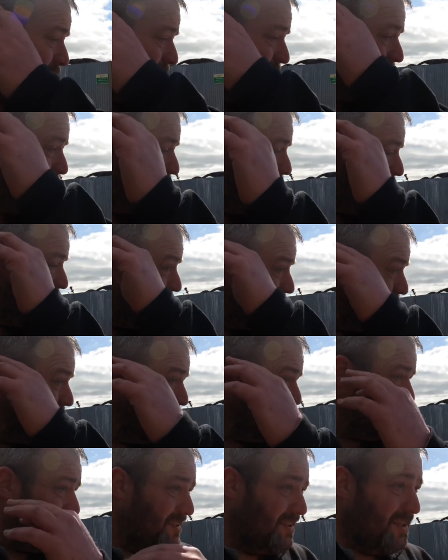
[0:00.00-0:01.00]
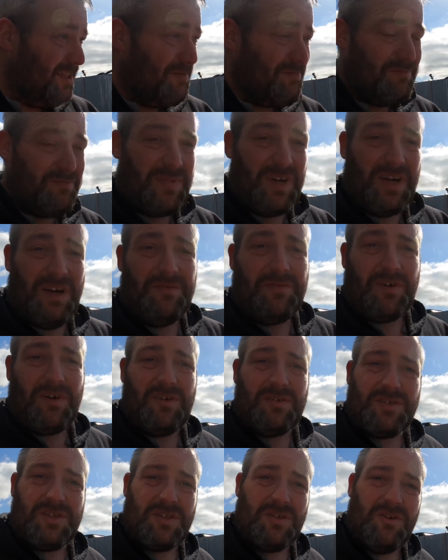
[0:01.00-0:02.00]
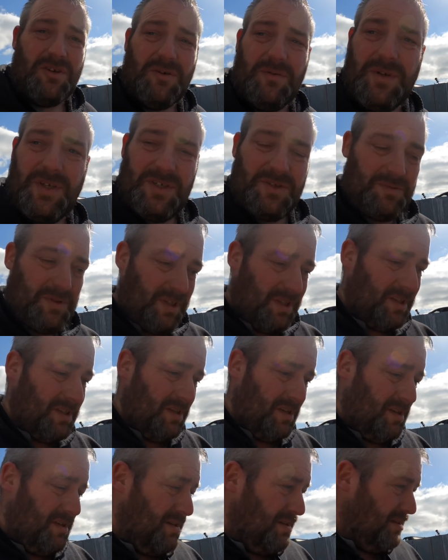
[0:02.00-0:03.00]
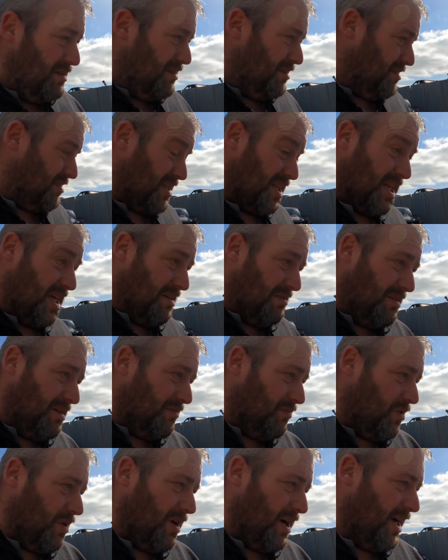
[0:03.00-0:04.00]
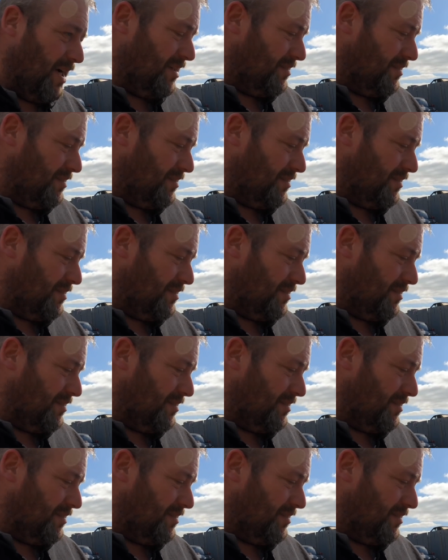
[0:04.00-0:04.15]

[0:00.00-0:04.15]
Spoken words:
away, but I forgot to do it with this one. Don't know why.